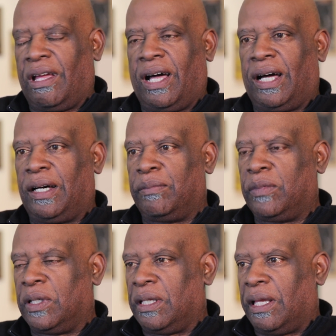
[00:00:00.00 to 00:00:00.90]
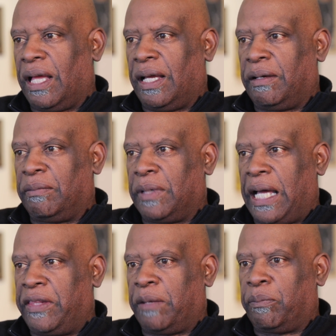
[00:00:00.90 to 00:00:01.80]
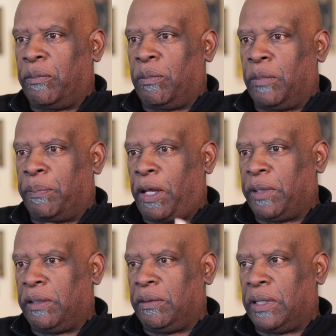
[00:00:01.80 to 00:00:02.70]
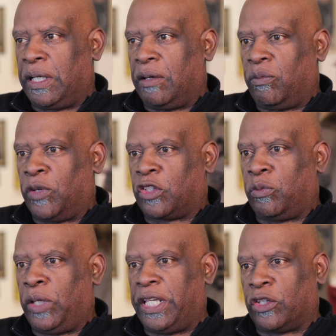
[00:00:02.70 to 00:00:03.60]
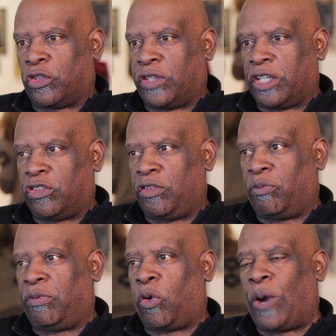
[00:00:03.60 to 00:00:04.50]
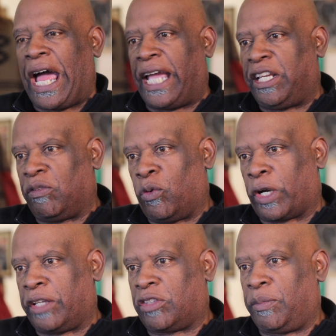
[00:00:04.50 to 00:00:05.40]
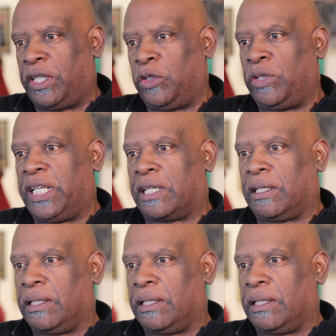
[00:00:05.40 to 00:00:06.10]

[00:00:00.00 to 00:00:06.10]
I think probably what's really interesting is the variety of work and some of the unique